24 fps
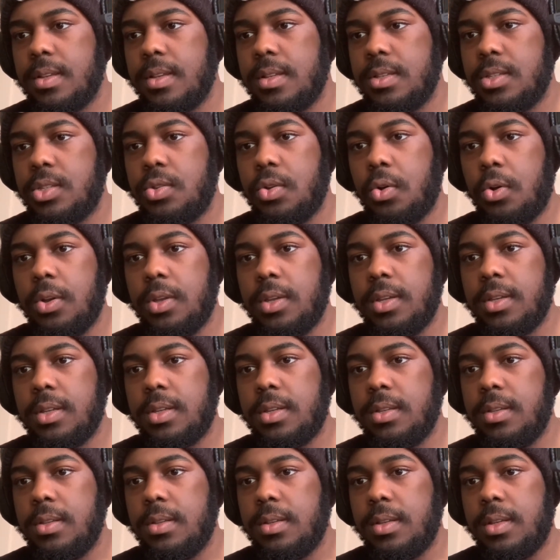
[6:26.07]

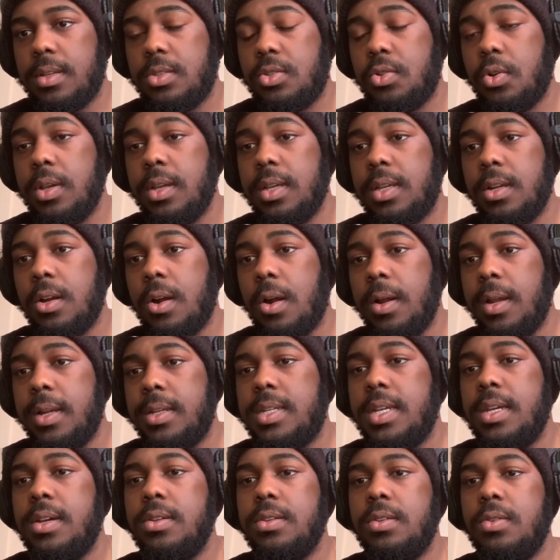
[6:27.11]
Toya can already
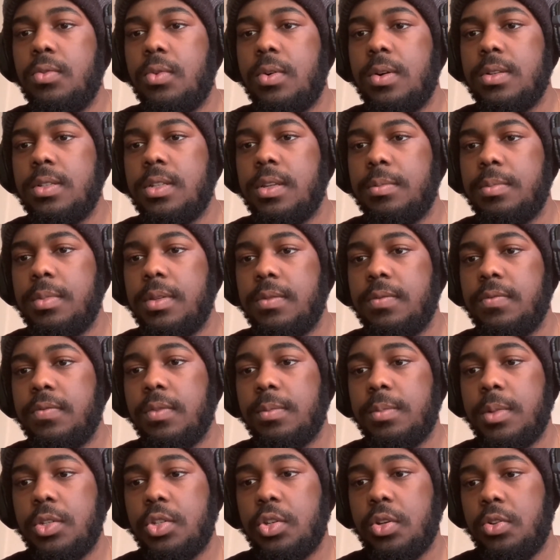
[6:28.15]
tell you want something
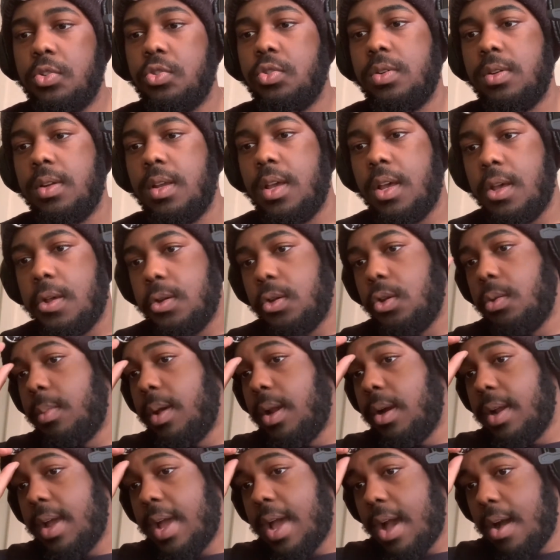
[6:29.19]
from the children. No
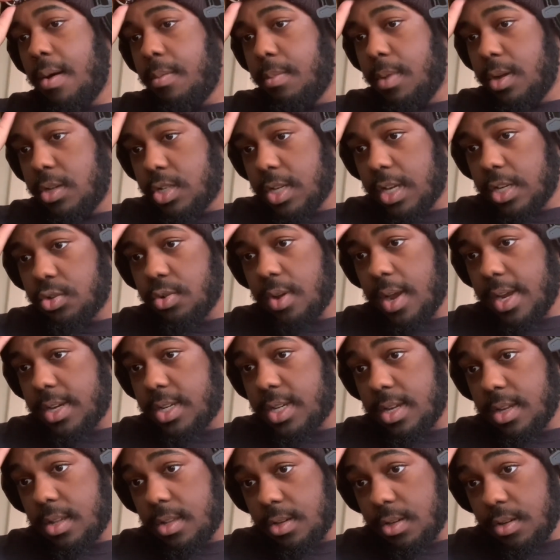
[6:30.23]
matter how much I try
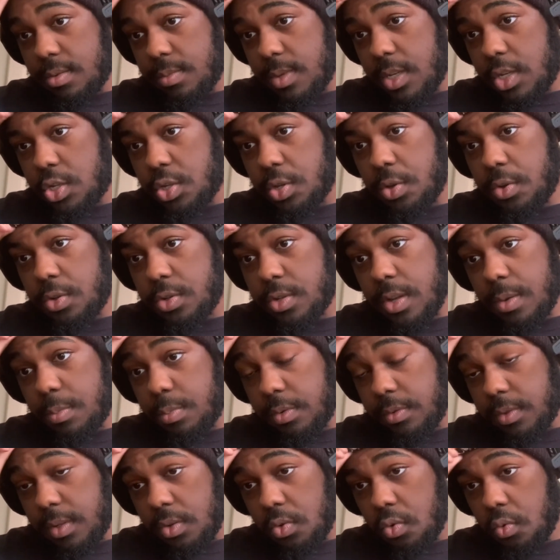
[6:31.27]
telling him, he shows up
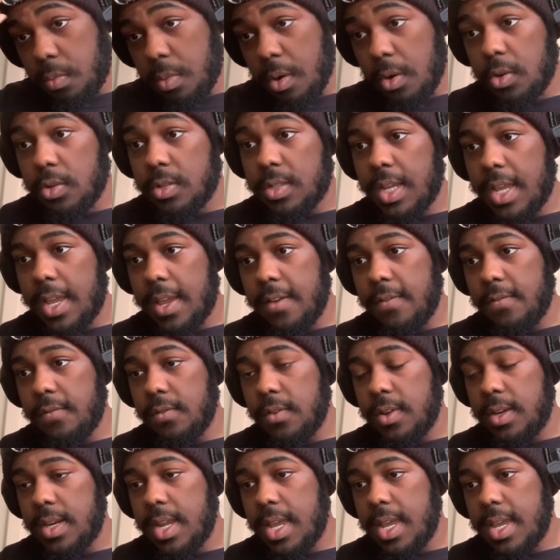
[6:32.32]
with new burns
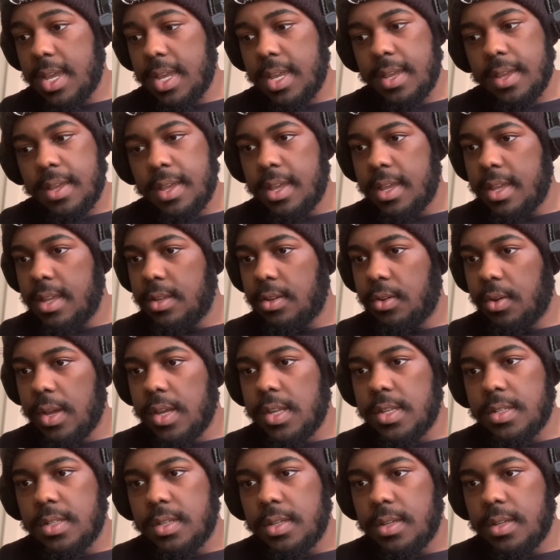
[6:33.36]
every day. Crazy.